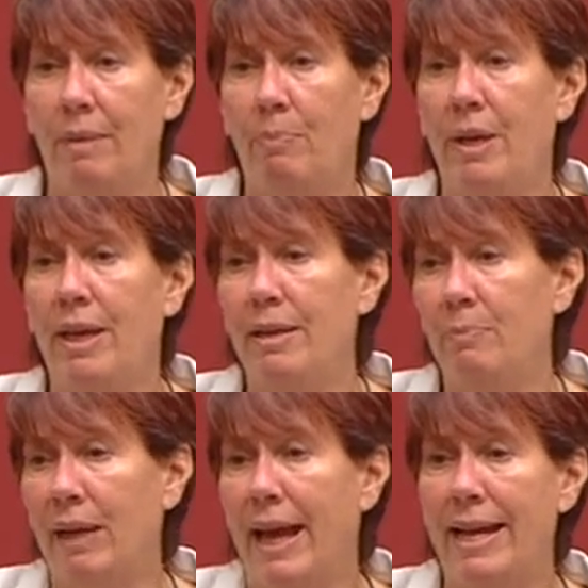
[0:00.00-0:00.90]
being
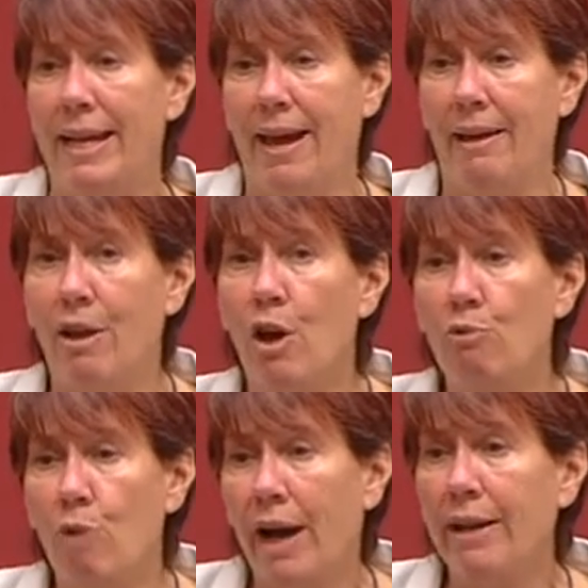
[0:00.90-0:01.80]
played out
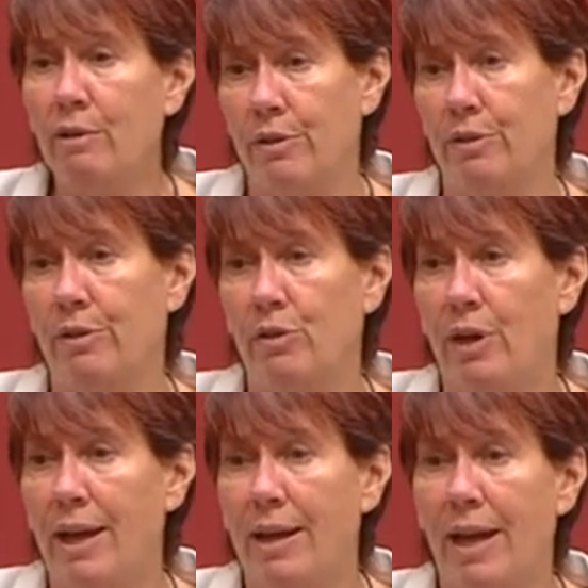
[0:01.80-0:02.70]
right across
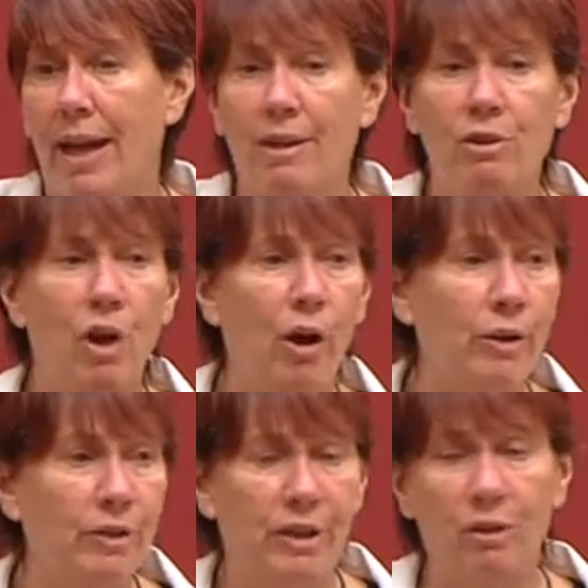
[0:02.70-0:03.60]
Australia, and no
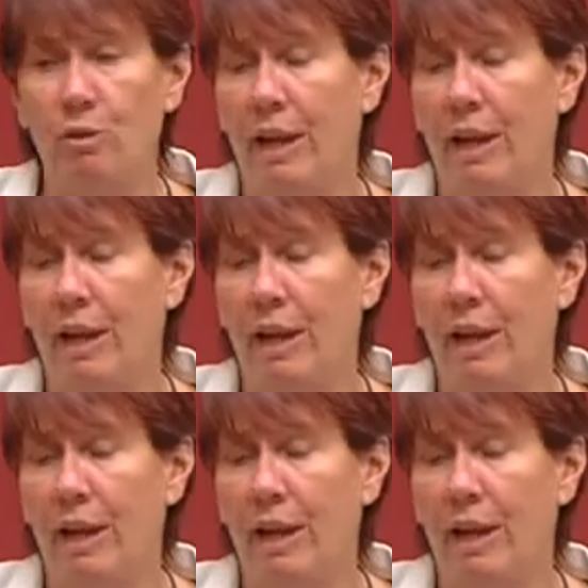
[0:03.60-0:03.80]
central